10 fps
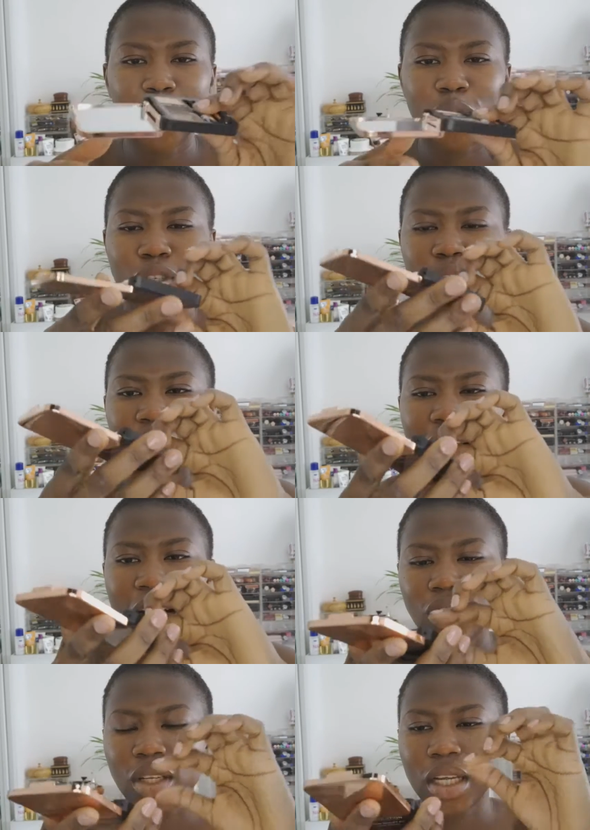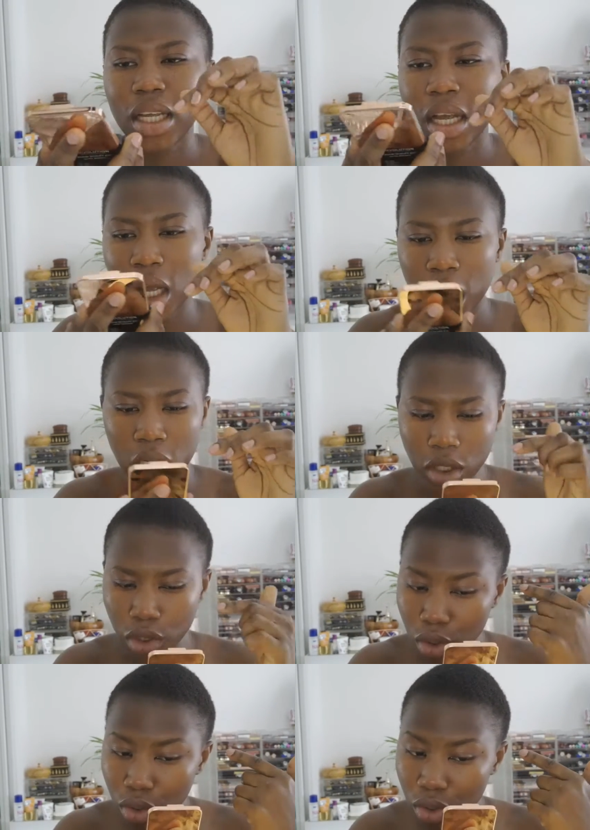which you can actually
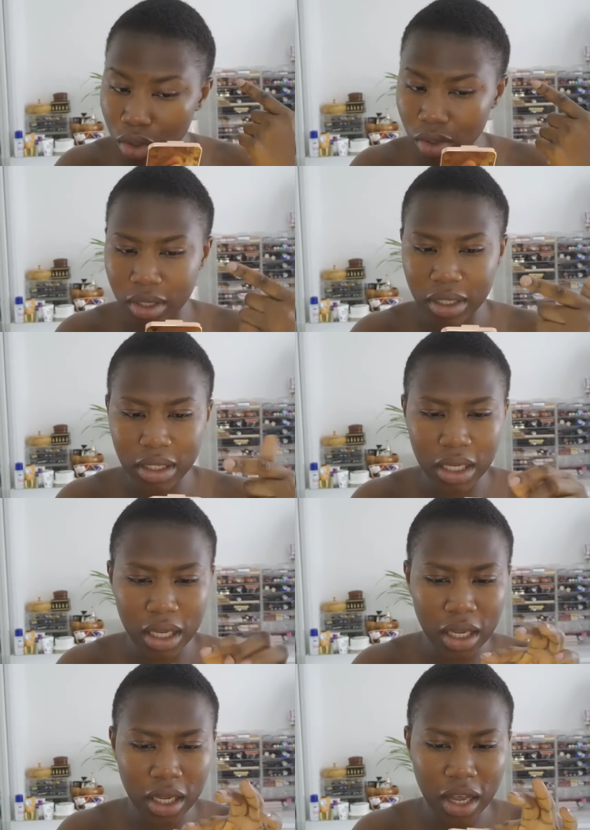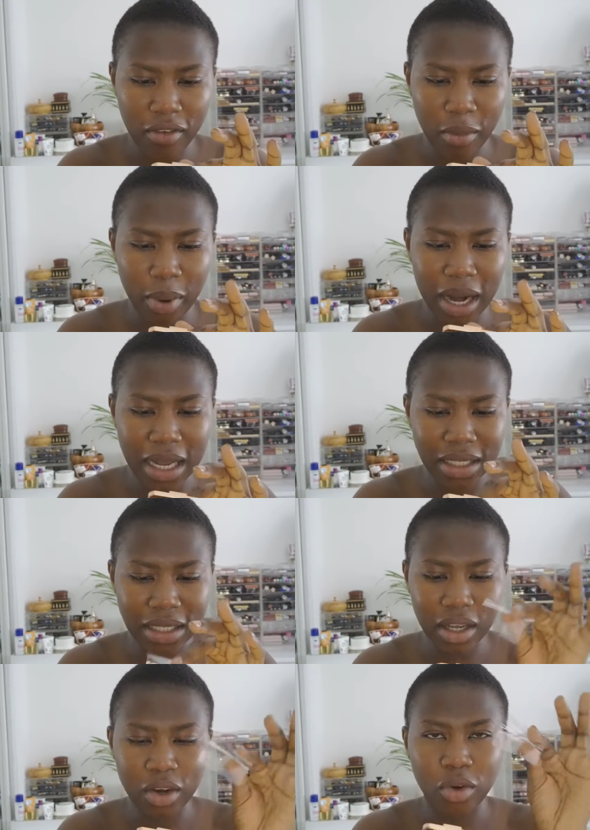use to see you have a
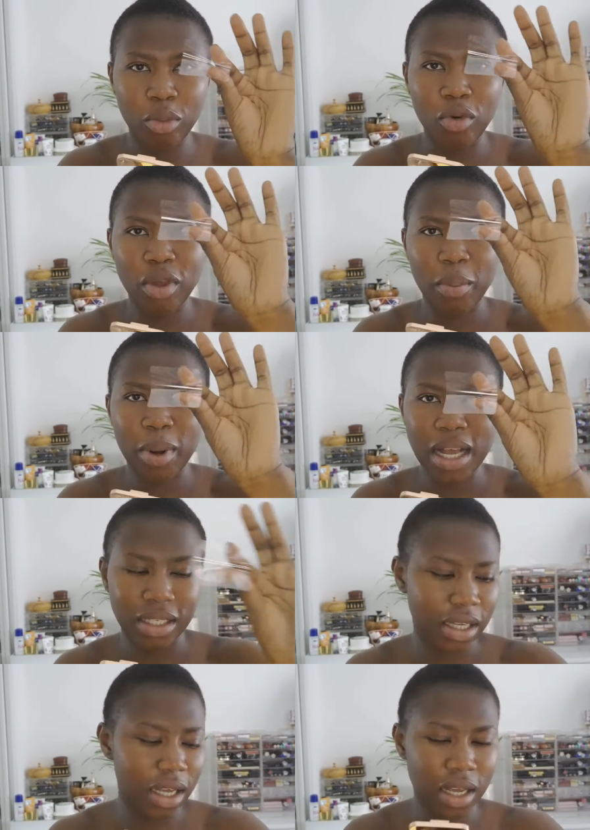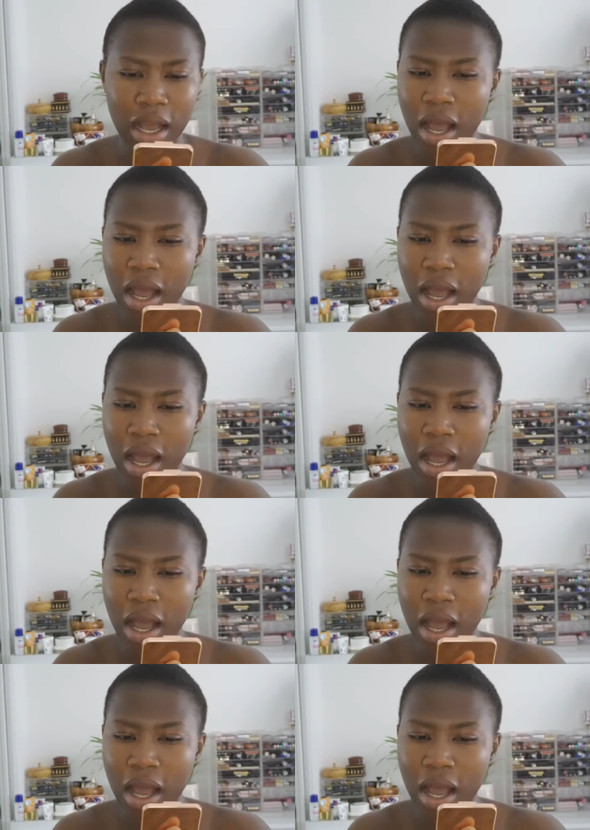plastic remove the plastic